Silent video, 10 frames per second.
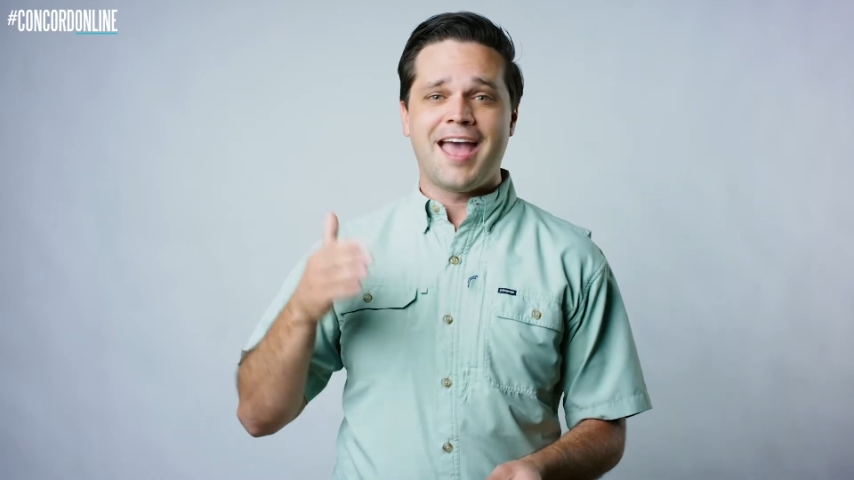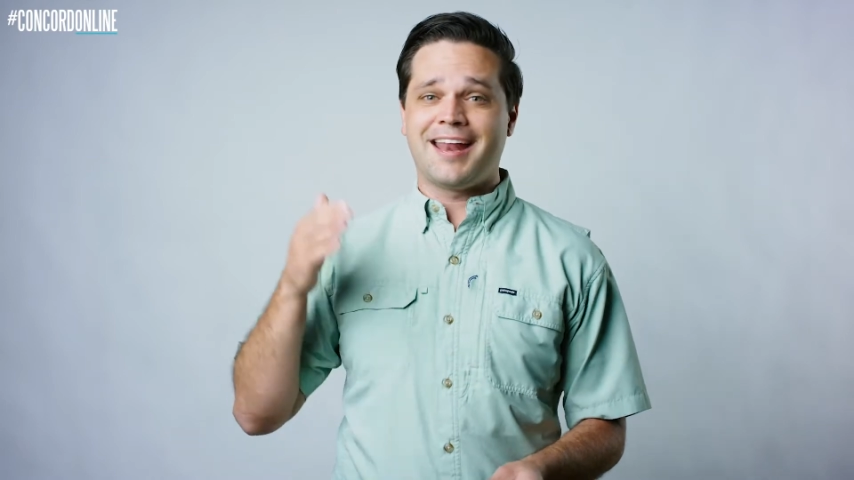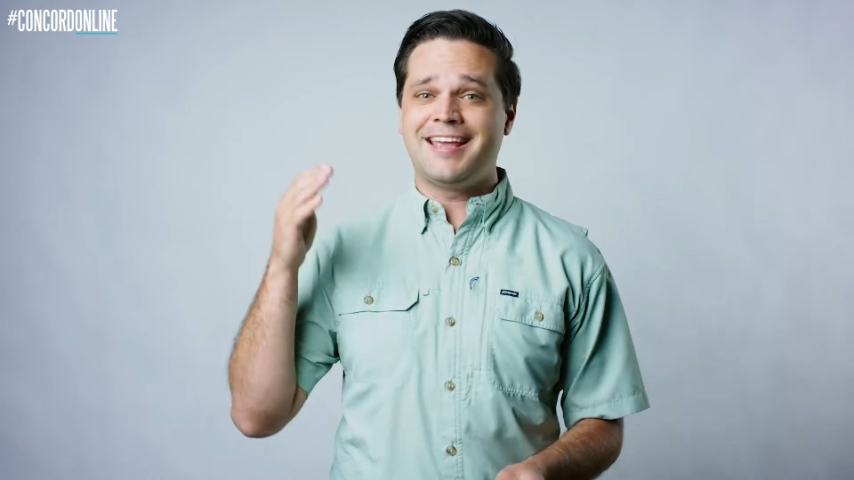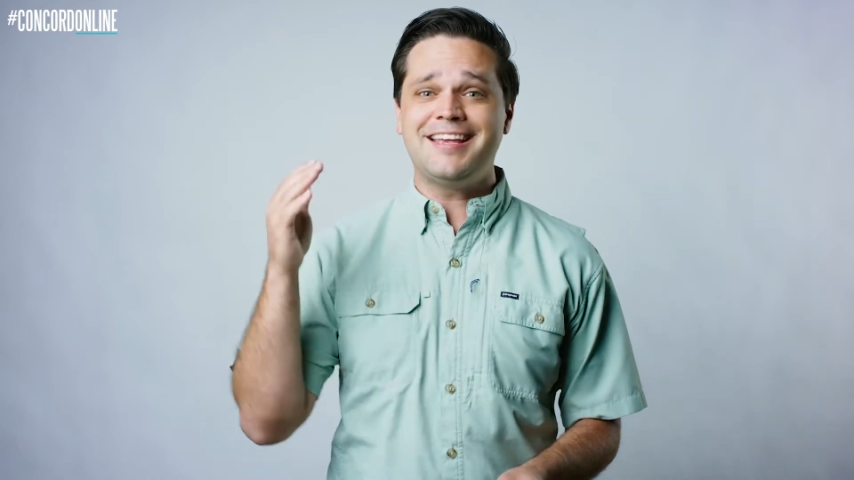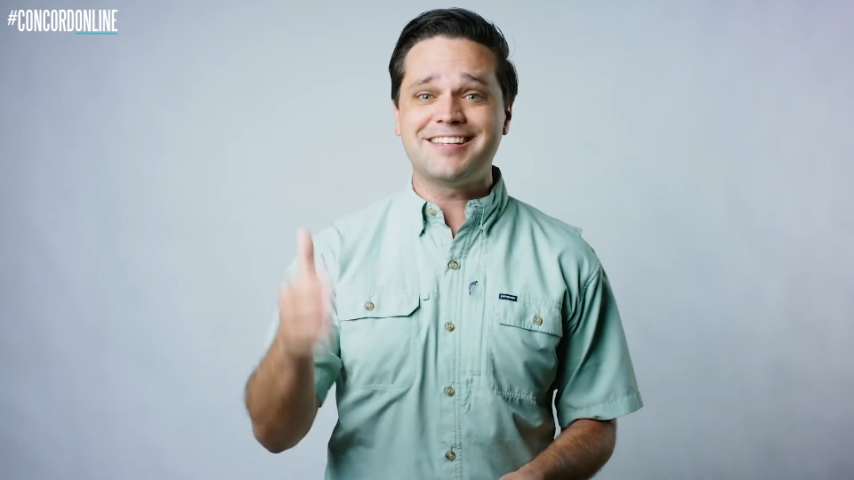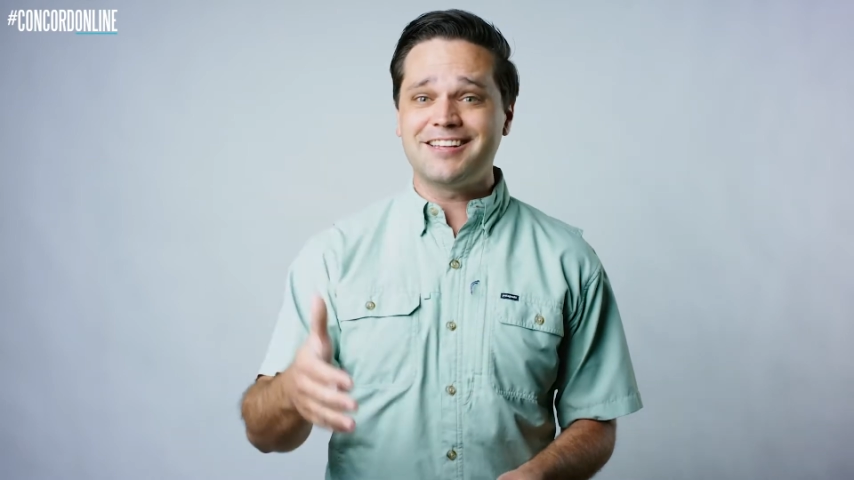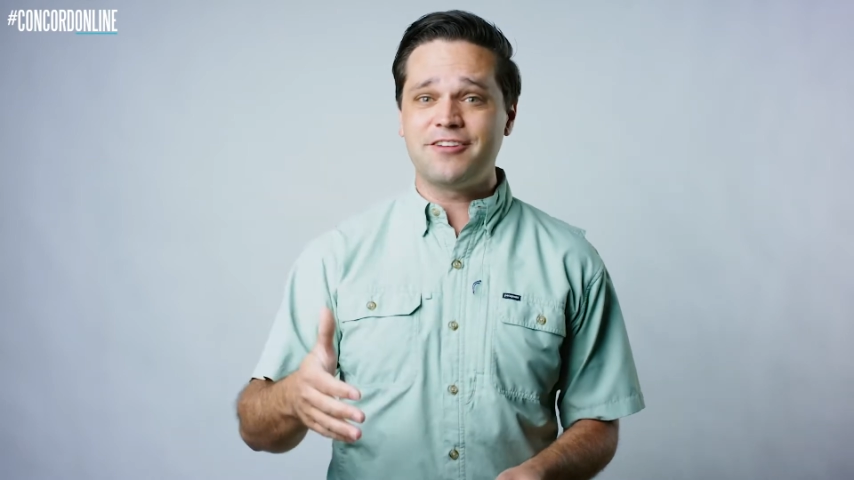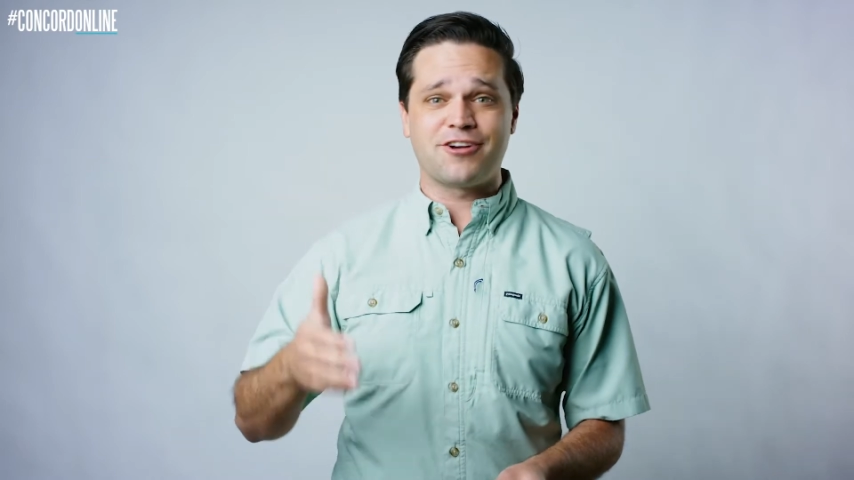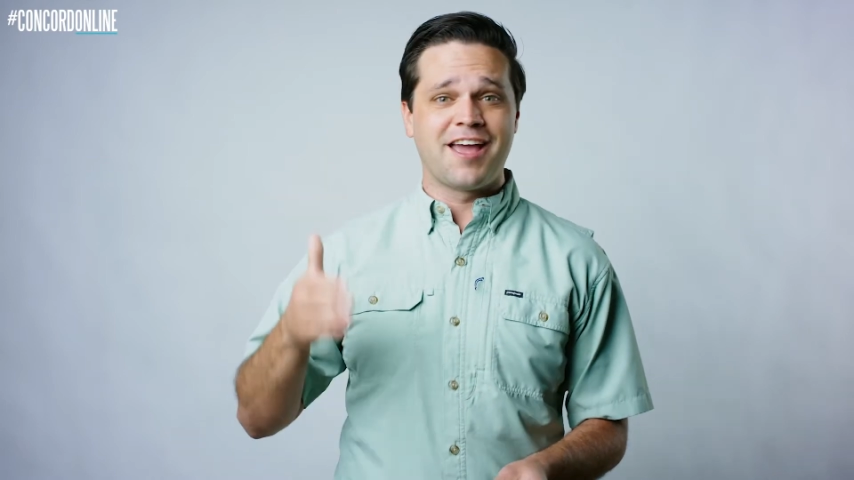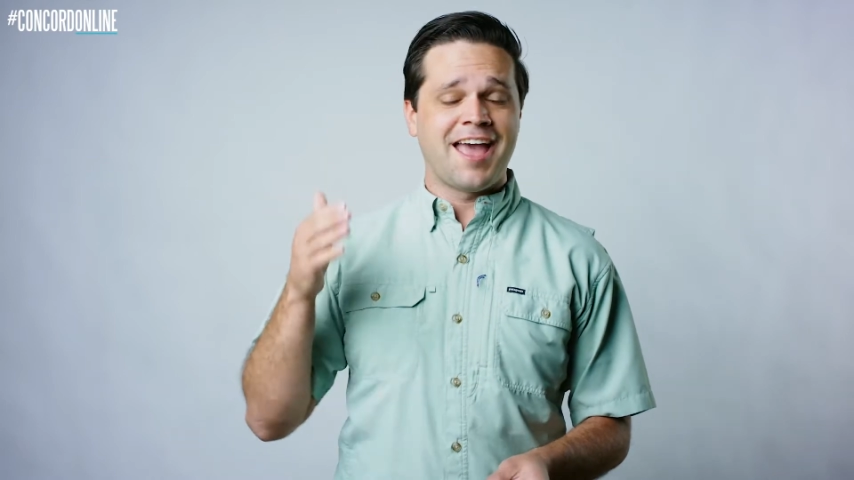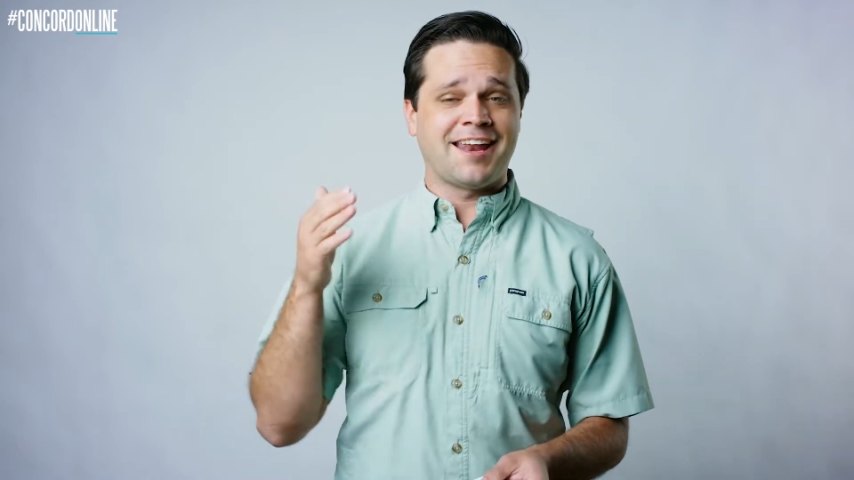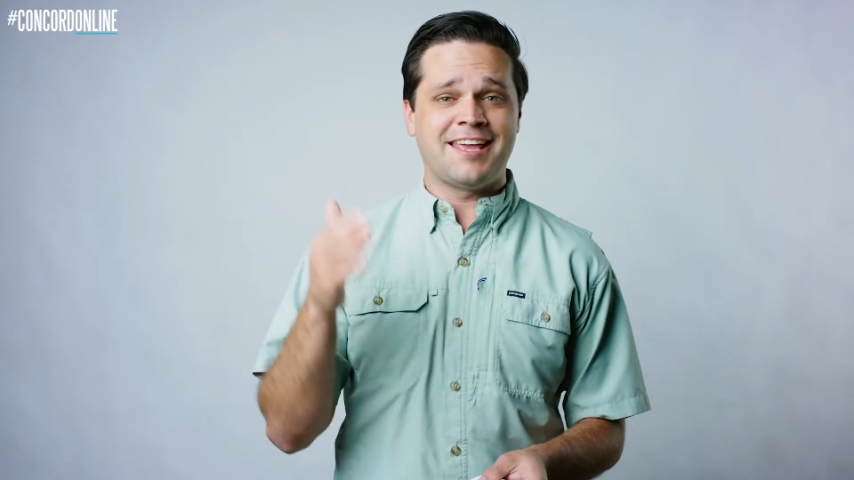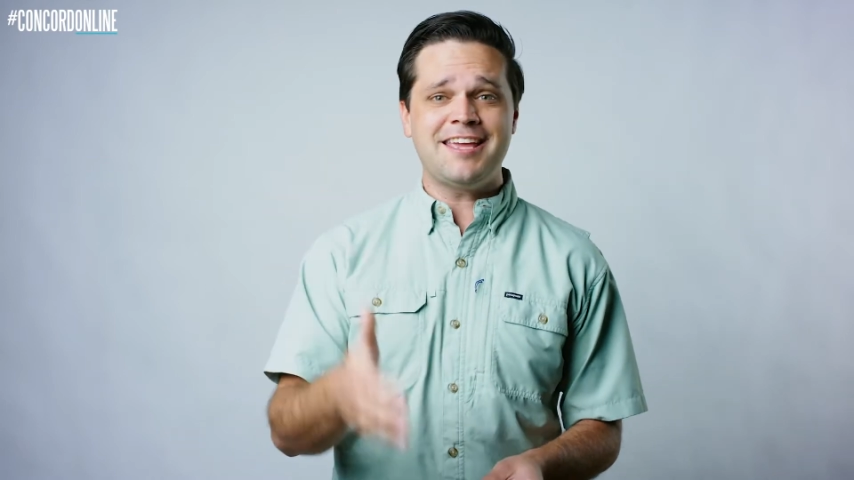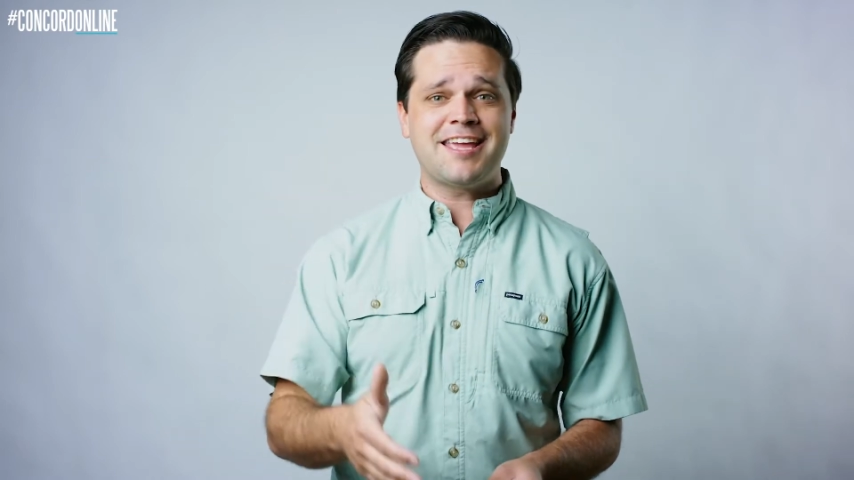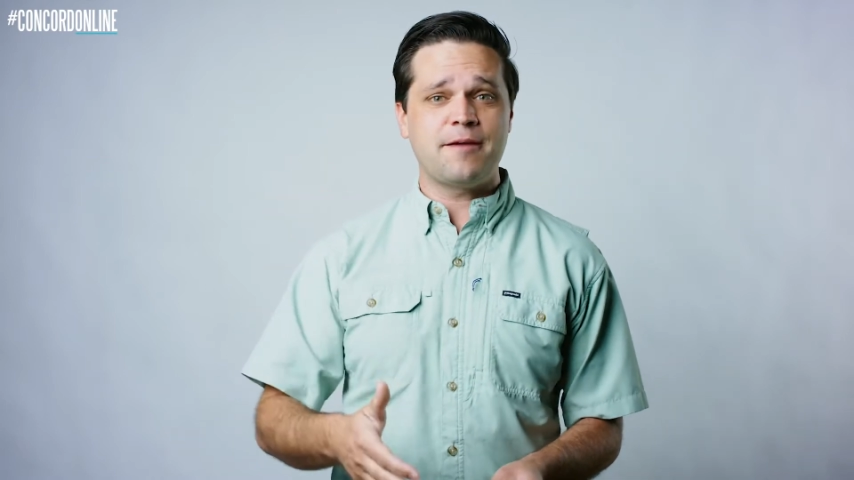and He delivered, and
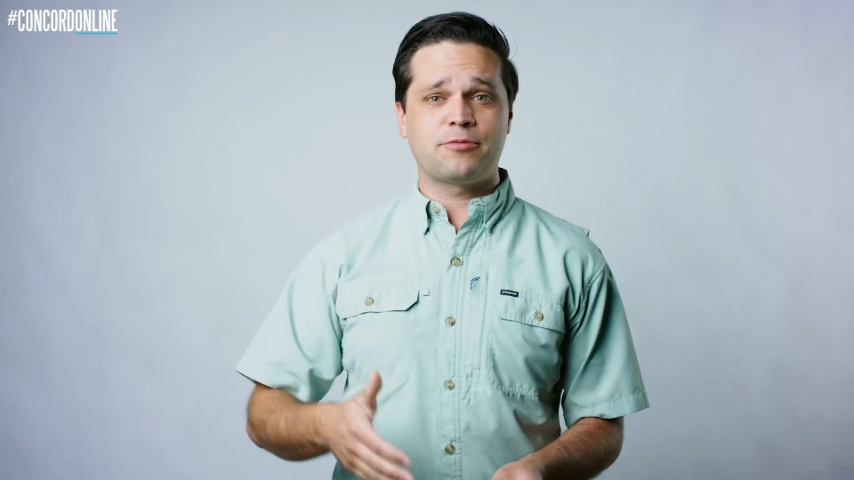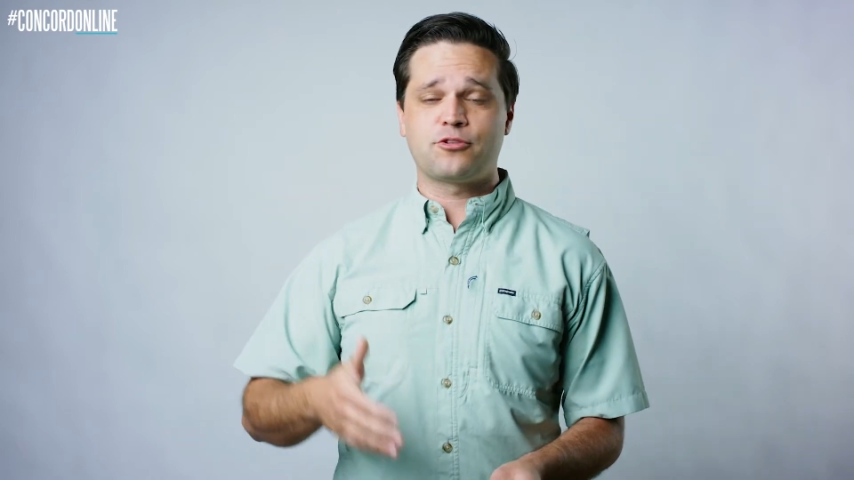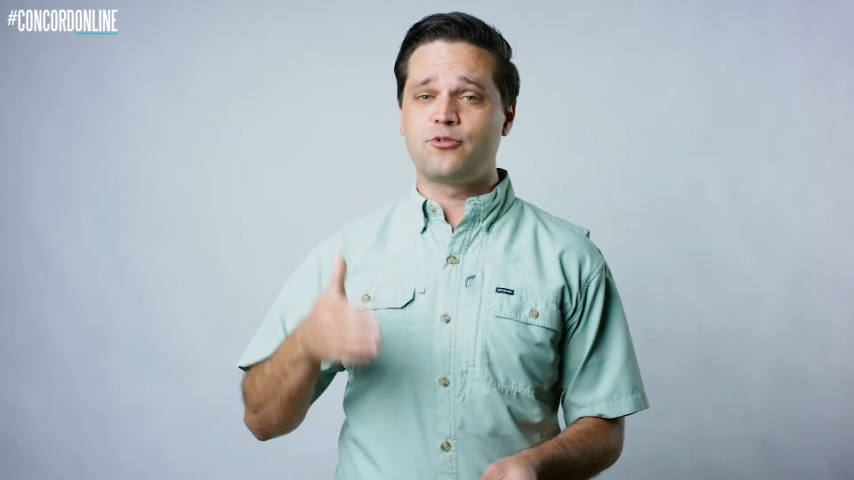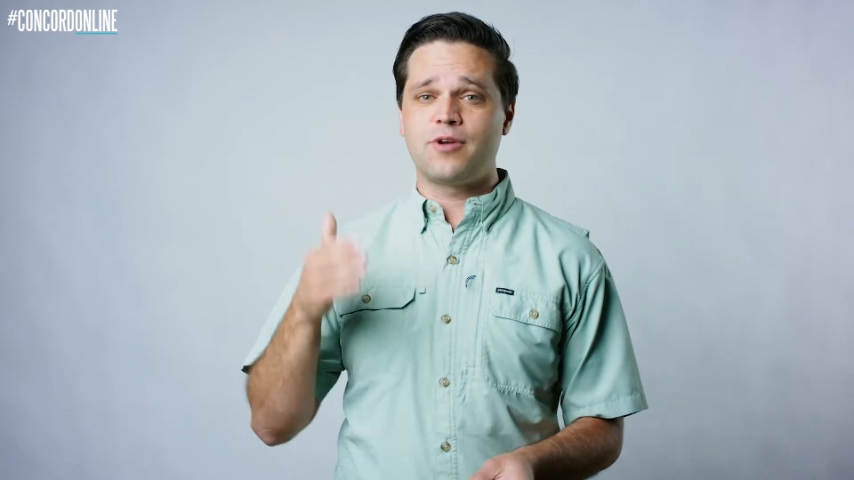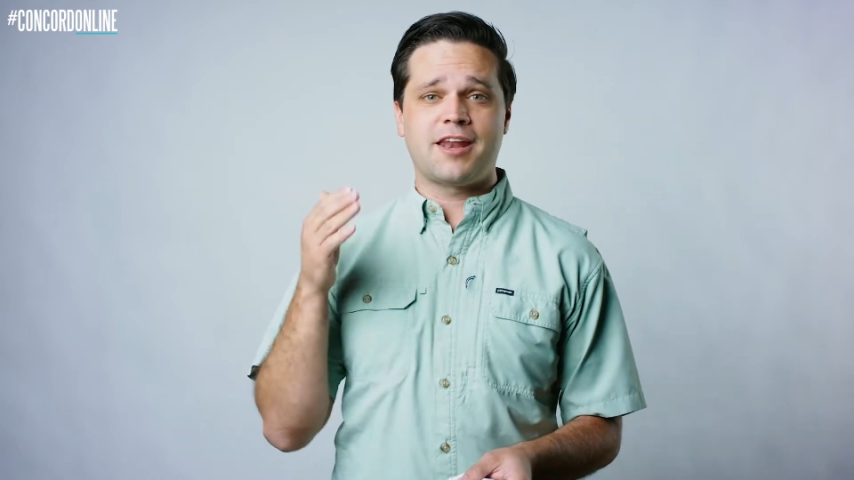He came through,